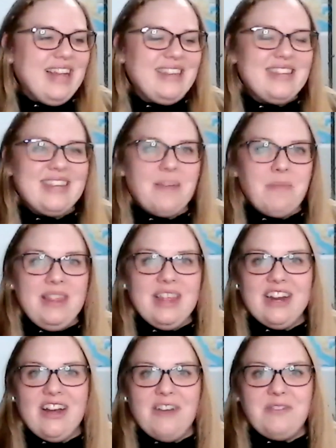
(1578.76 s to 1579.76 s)
that's something
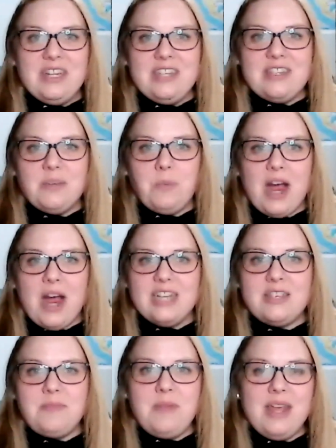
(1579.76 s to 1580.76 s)
that often
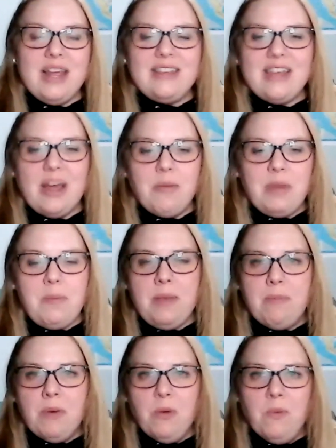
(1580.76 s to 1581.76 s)
surprises me is how many
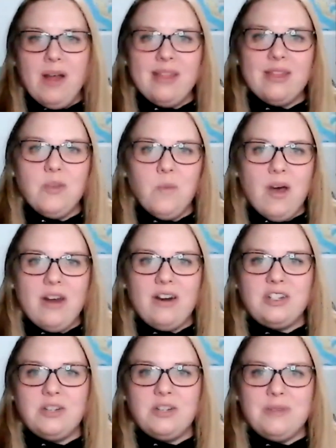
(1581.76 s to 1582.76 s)
people want the water
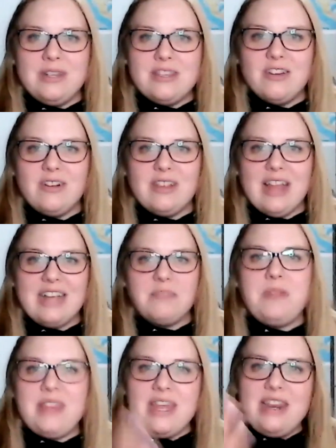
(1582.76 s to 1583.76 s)
to rinse their glass,
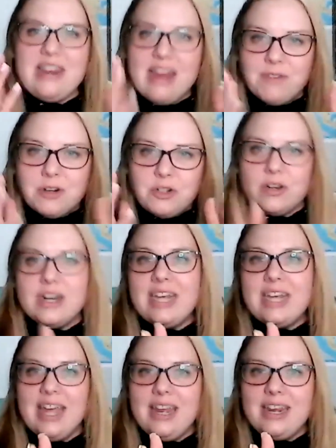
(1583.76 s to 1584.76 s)
but they never
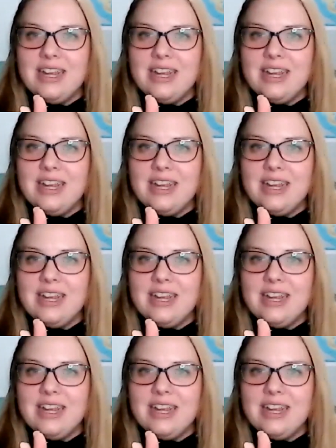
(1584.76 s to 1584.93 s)
drink it.